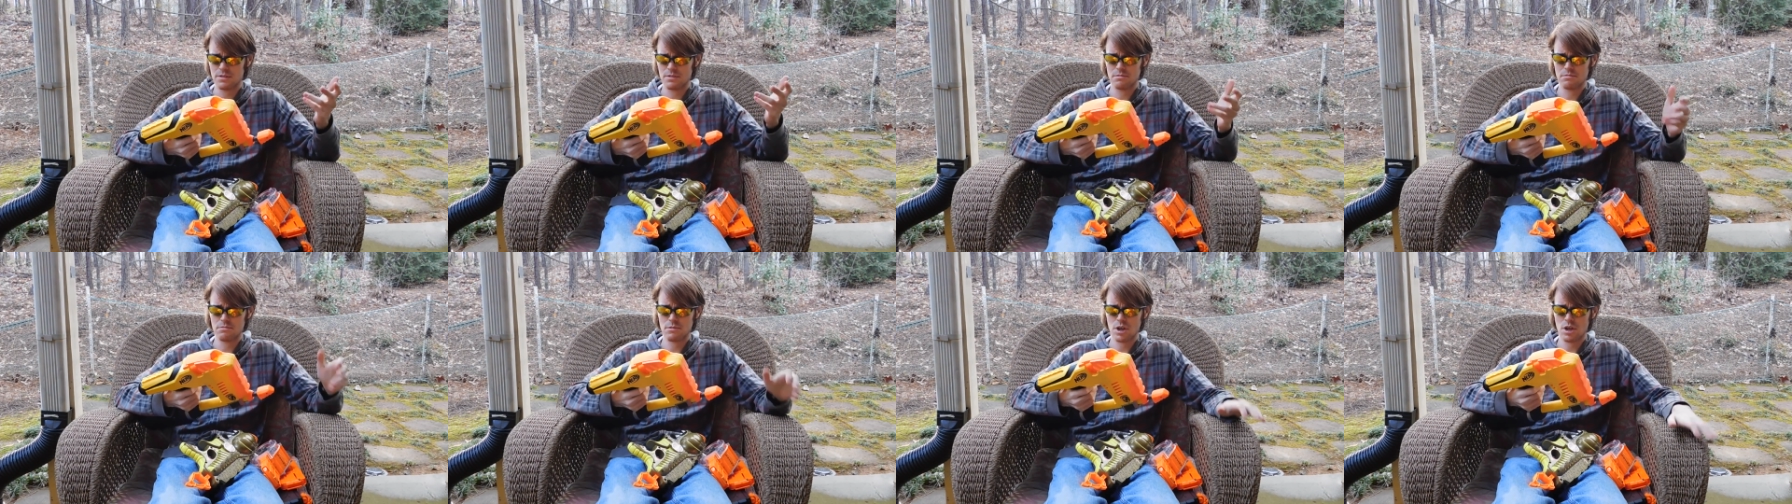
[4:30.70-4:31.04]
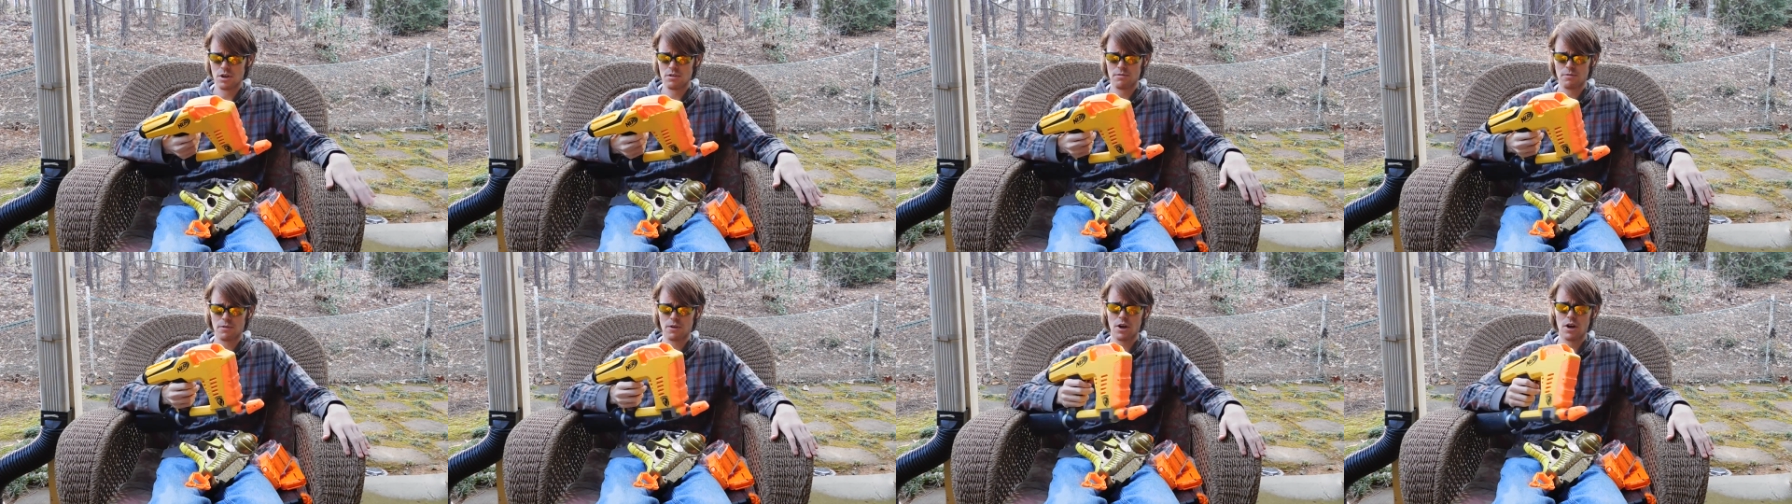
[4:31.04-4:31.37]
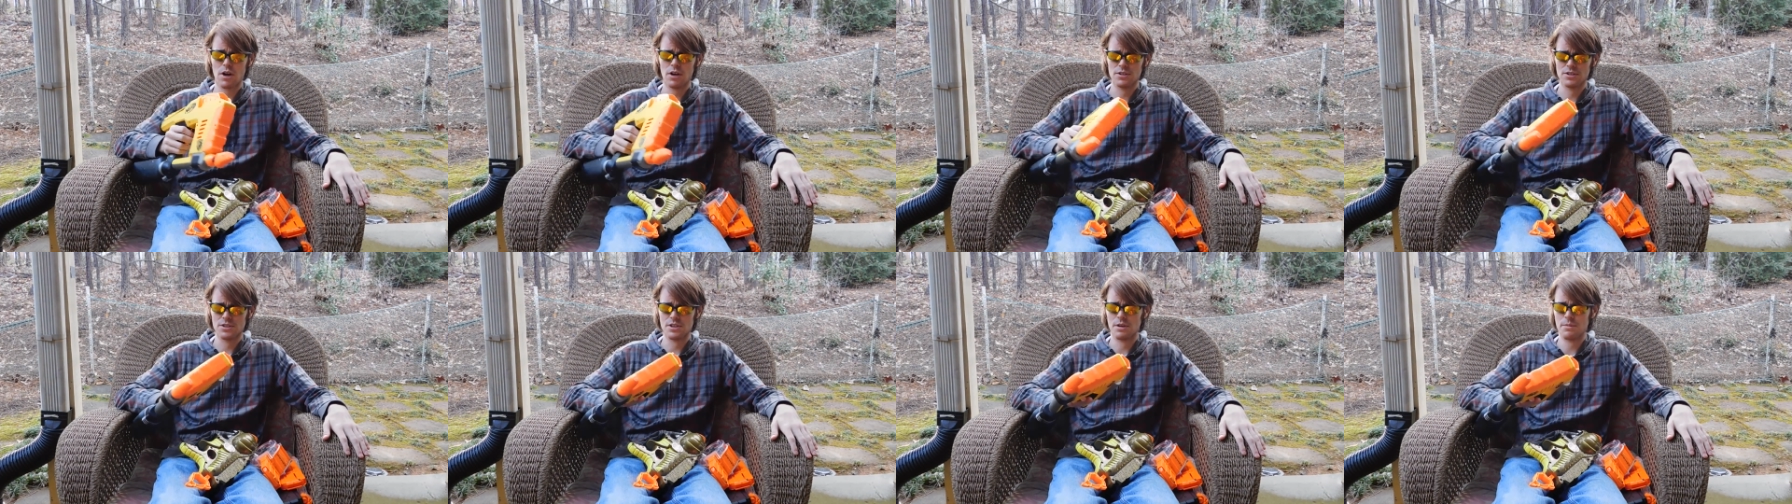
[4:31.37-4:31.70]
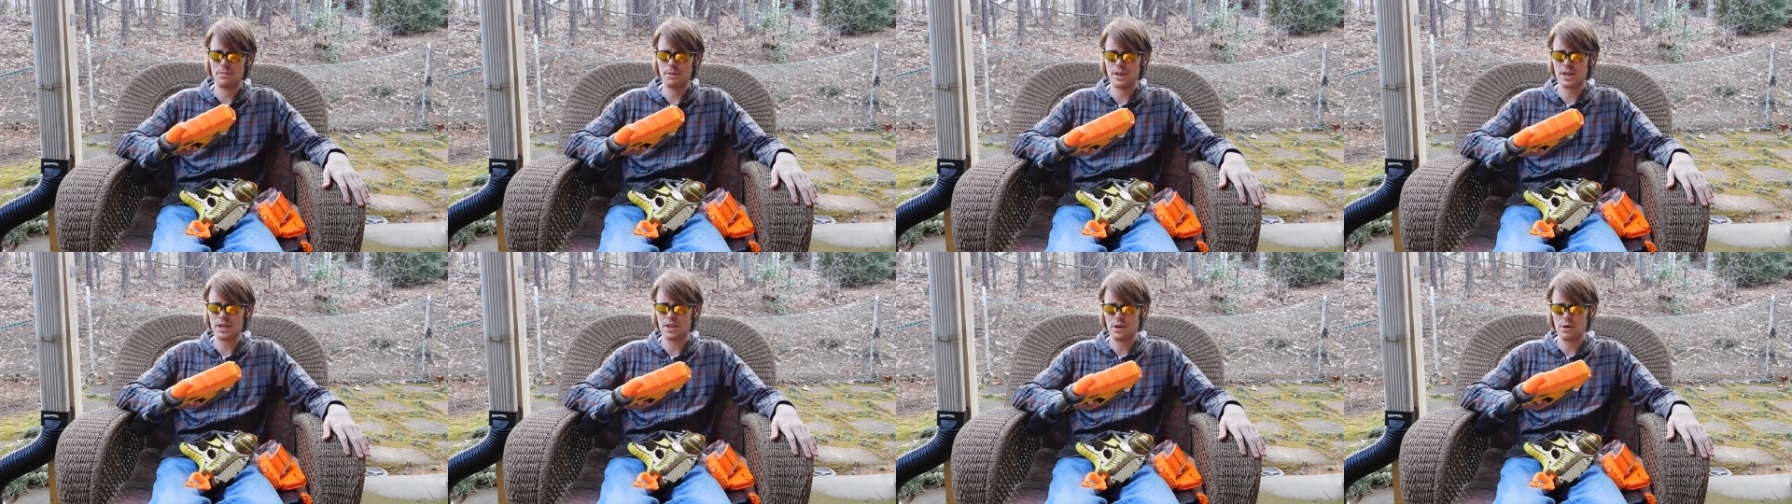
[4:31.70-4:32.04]
Nerf calls them
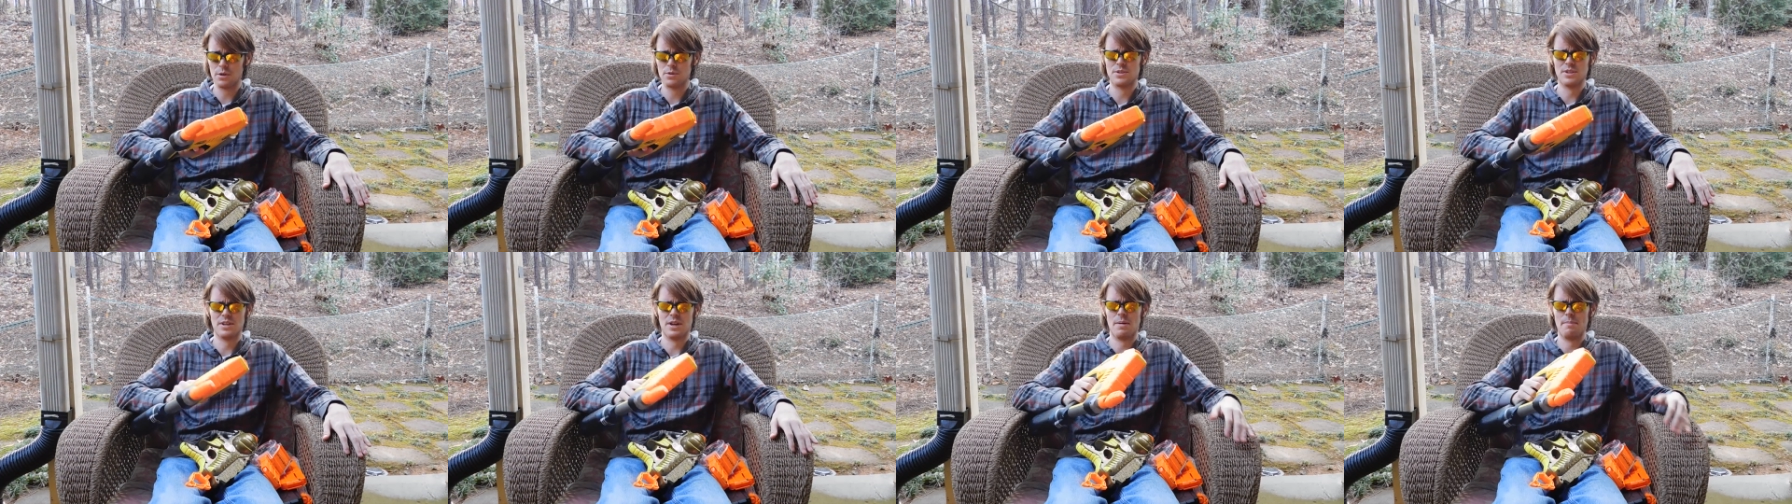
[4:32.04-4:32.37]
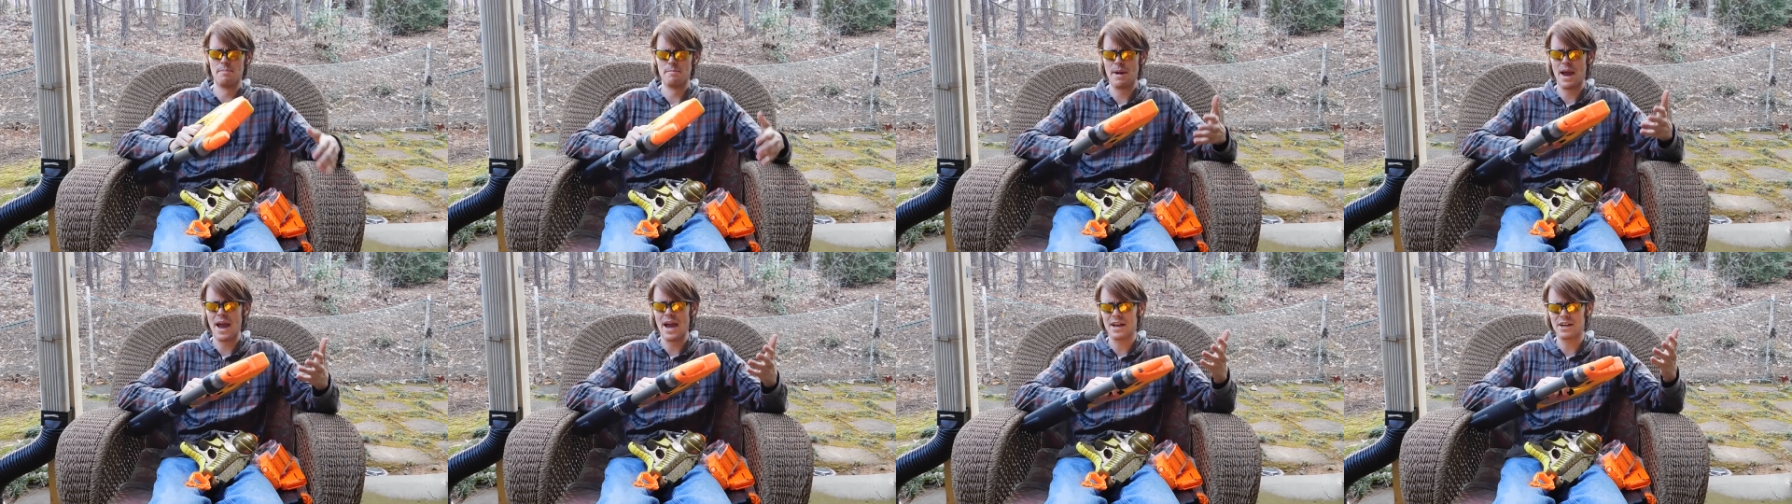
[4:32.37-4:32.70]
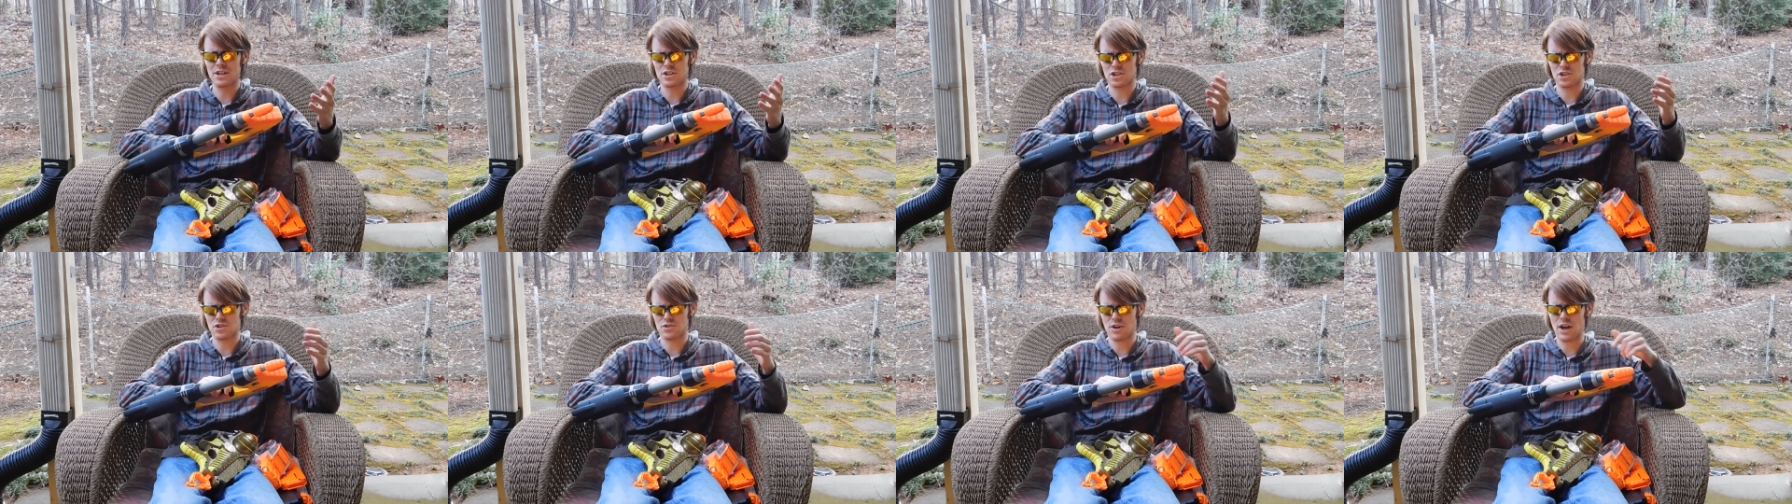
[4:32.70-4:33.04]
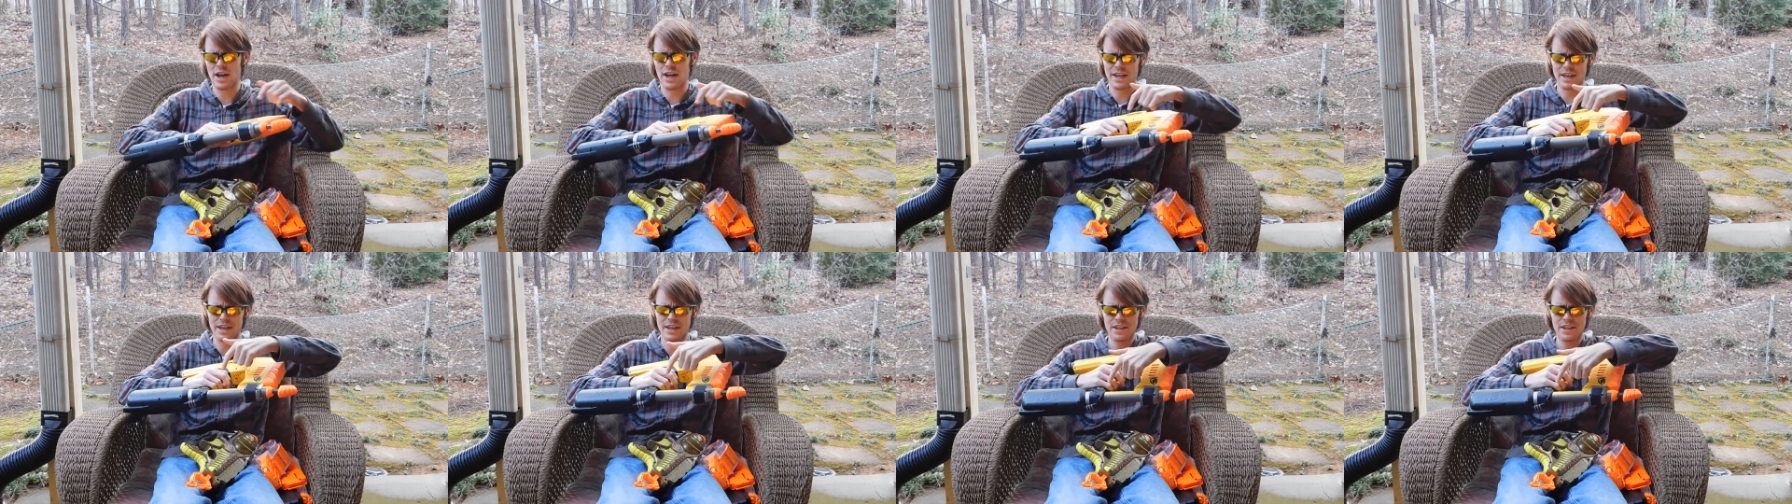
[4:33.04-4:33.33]
and it goes in a Magstrike.